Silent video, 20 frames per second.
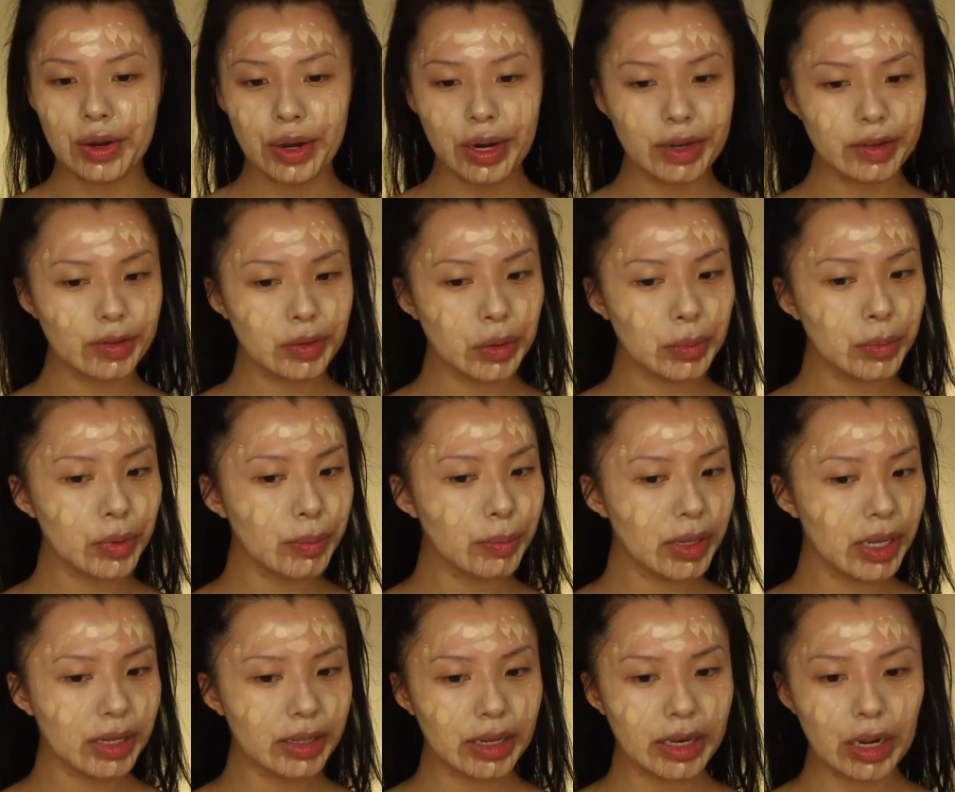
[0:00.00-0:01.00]
Alright, so I'm gonna
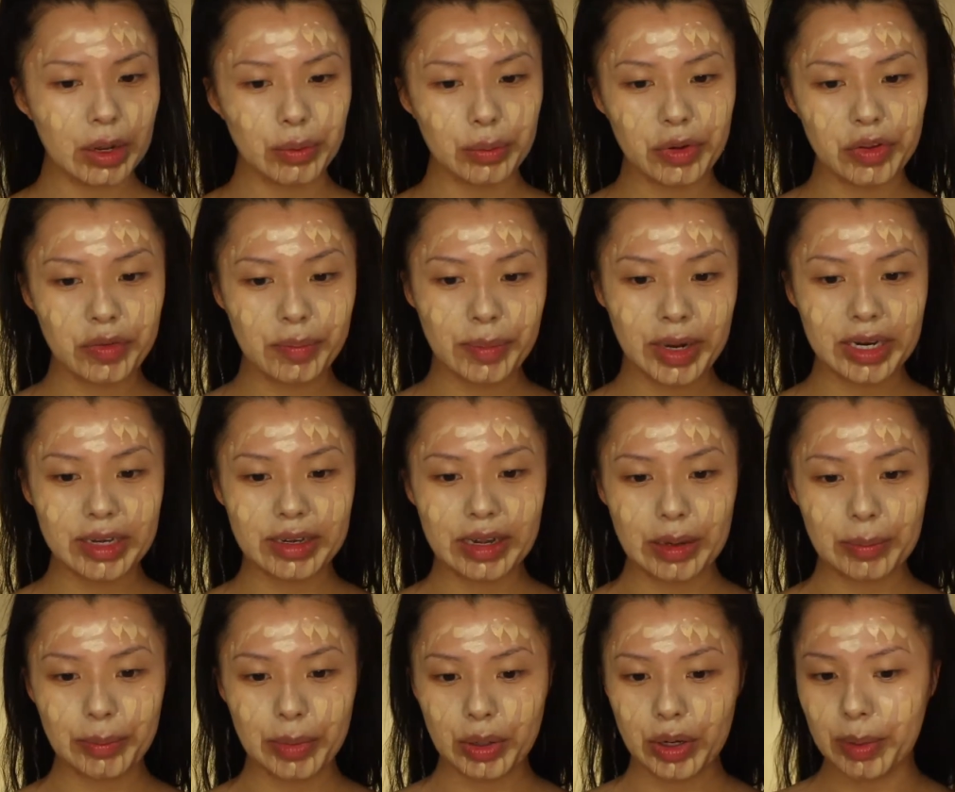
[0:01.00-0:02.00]
blend that out with my
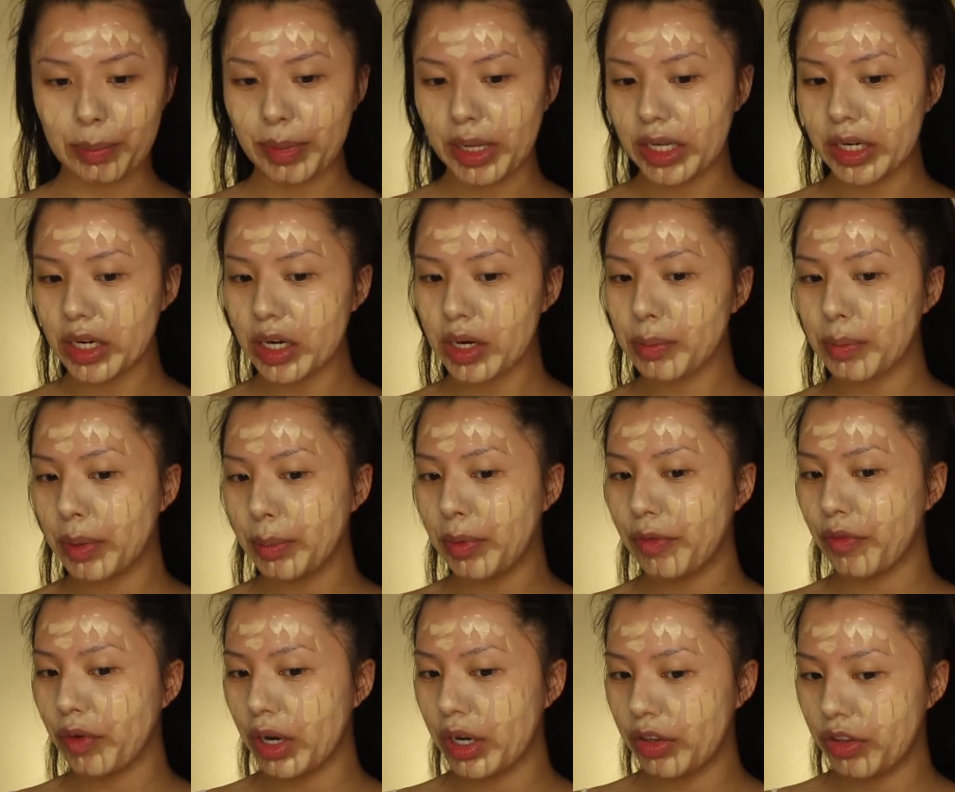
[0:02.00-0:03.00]
damp beauty blender, but
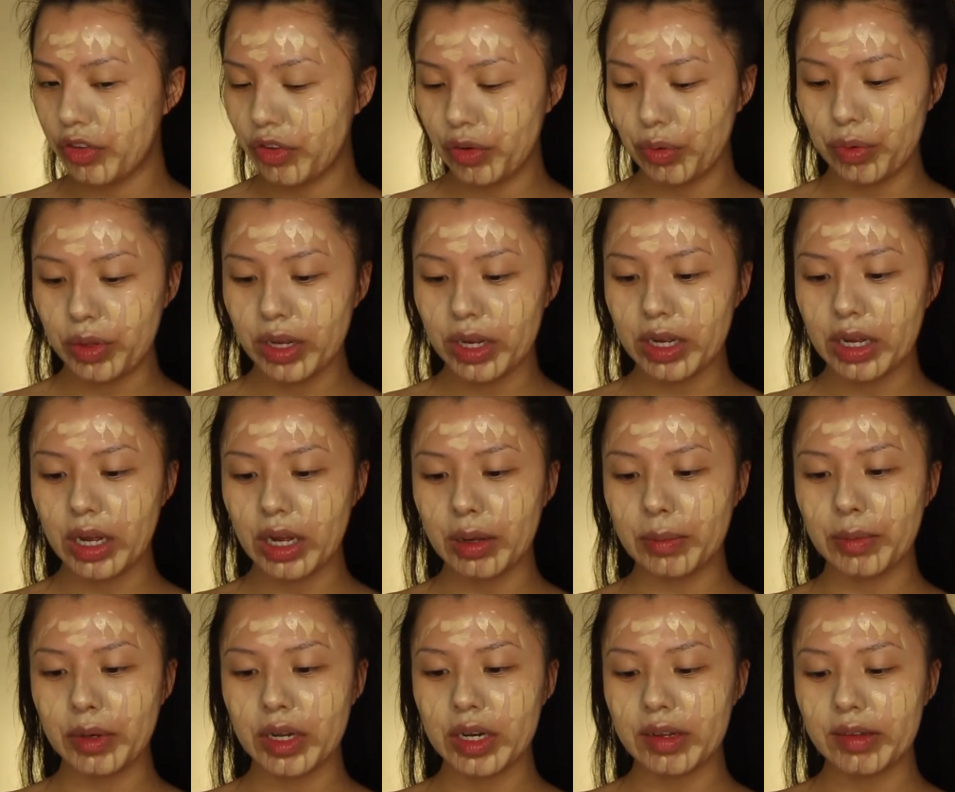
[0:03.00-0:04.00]
before I do that,
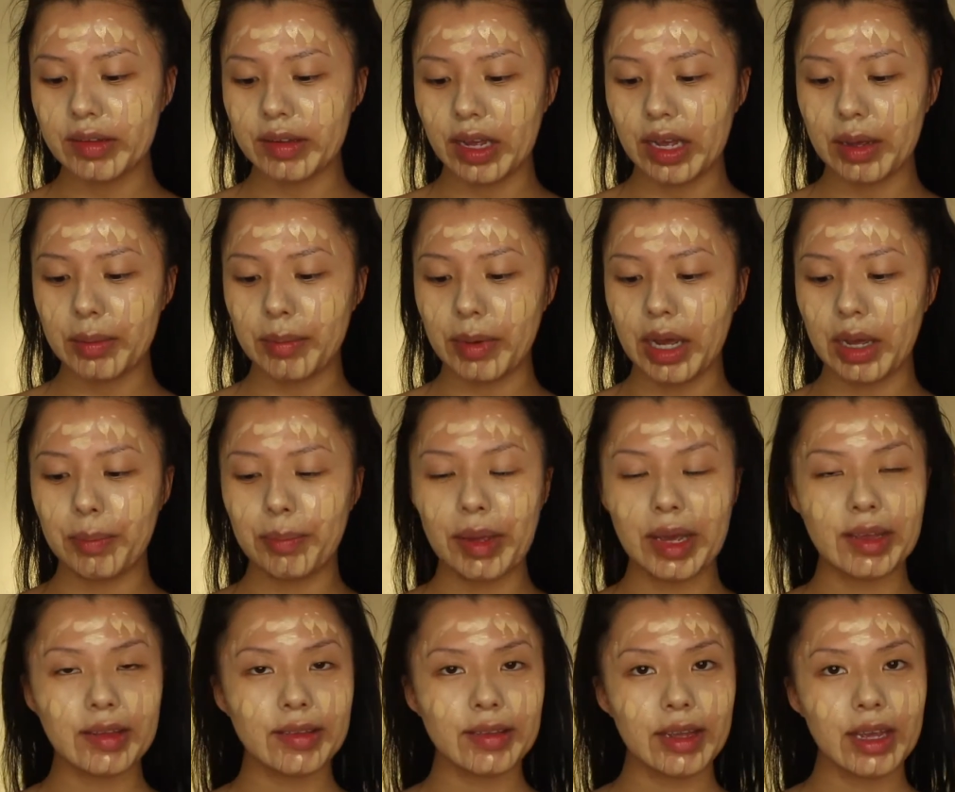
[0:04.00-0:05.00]
I'm gonna take my
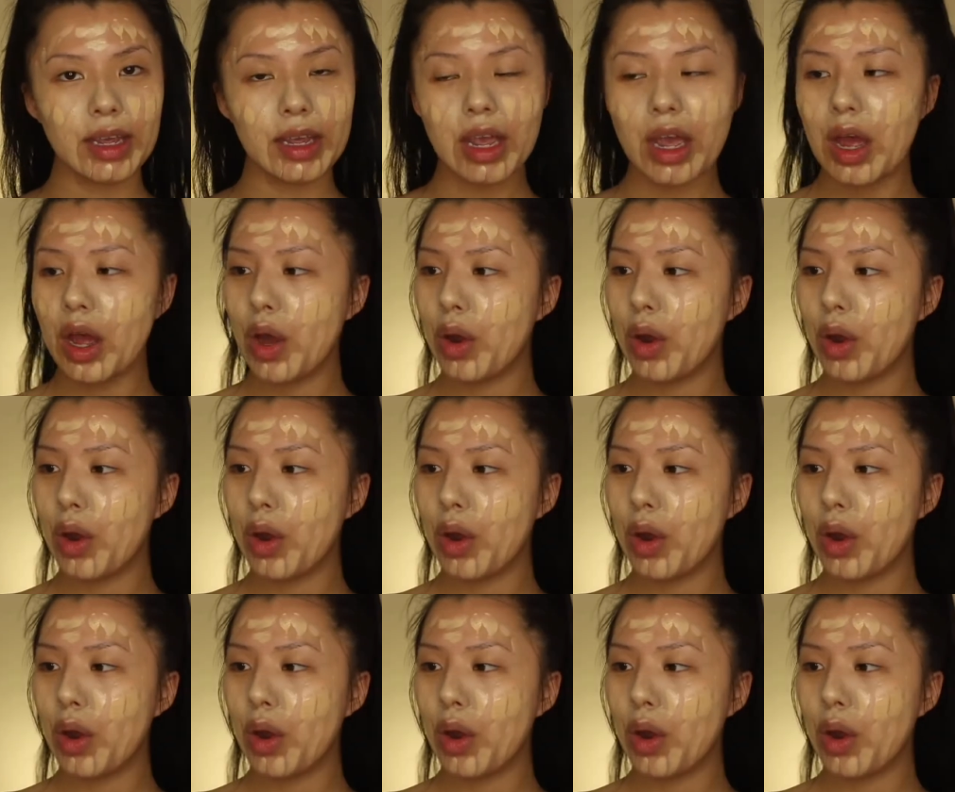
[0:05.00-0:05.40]
Pixi